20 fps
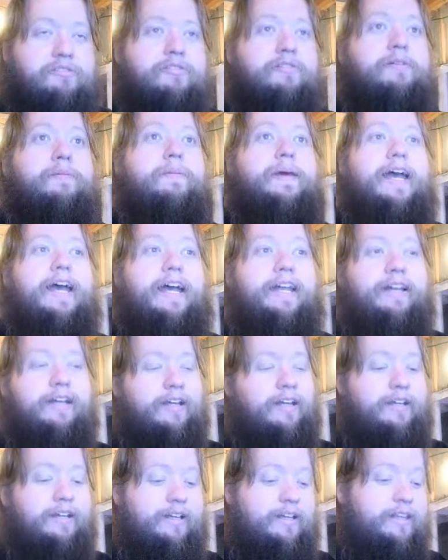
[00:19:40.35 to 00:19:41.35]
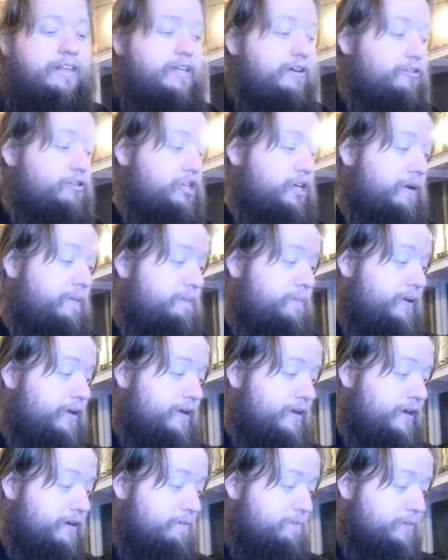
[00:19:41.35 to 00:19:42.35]
look bad, they'll jump
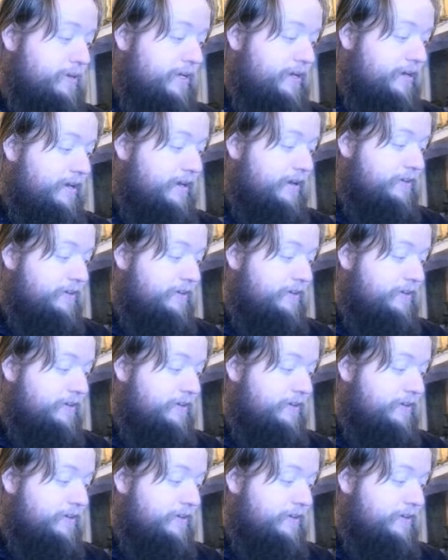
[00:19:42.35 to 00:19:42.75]
on it. But other